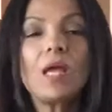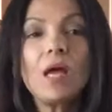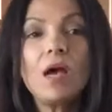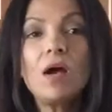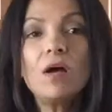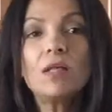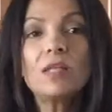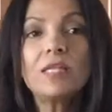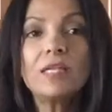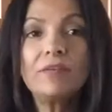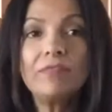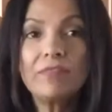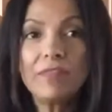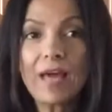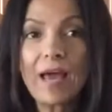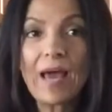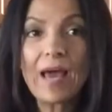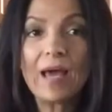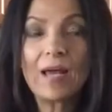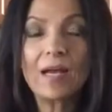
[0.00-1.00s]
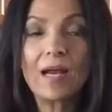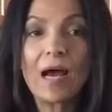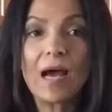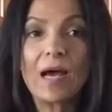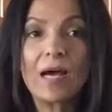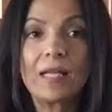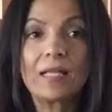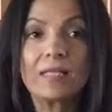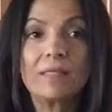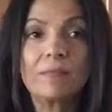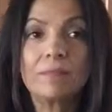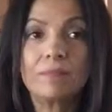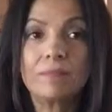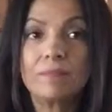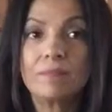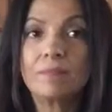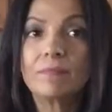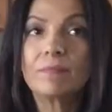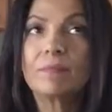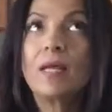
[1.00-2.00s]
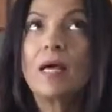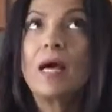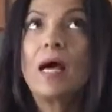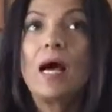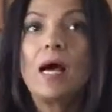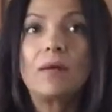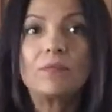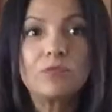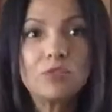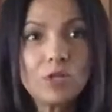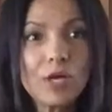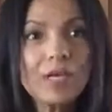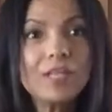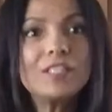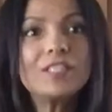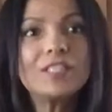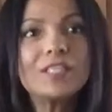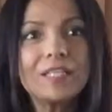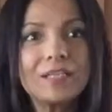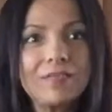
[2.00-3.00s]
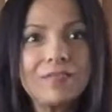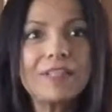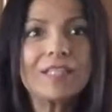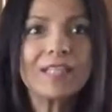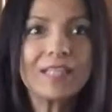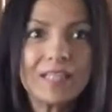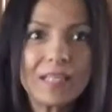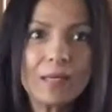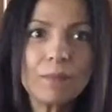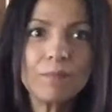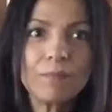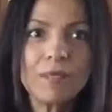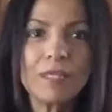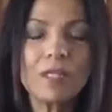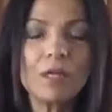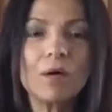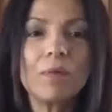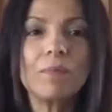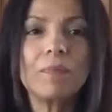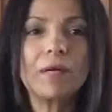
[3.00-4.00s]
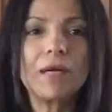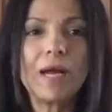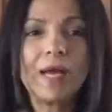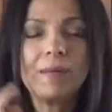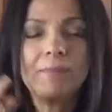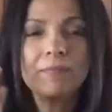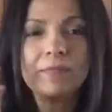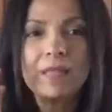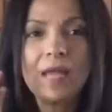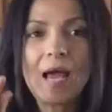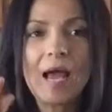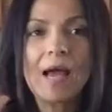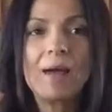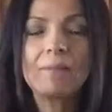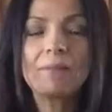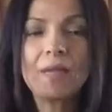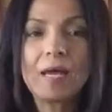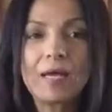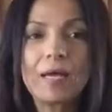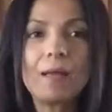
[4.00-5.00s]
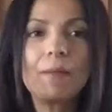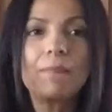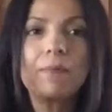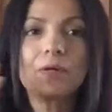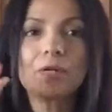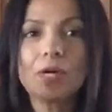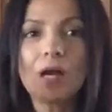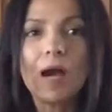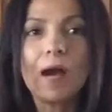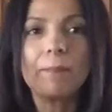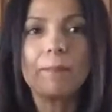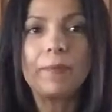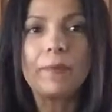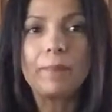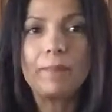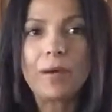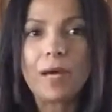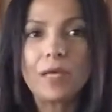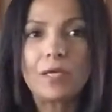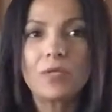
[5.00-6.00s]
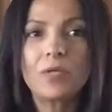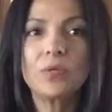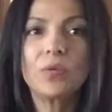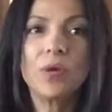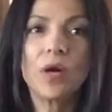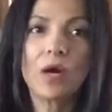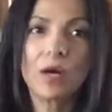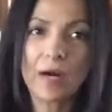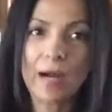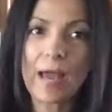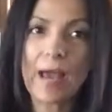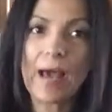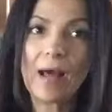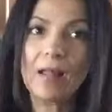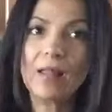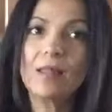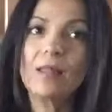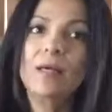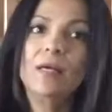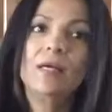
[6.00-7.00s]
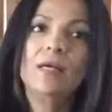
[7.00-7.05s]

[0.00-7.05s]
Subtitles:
I'll leave that on. I'm trying to leave the link below, but I'm not able to copy my URL.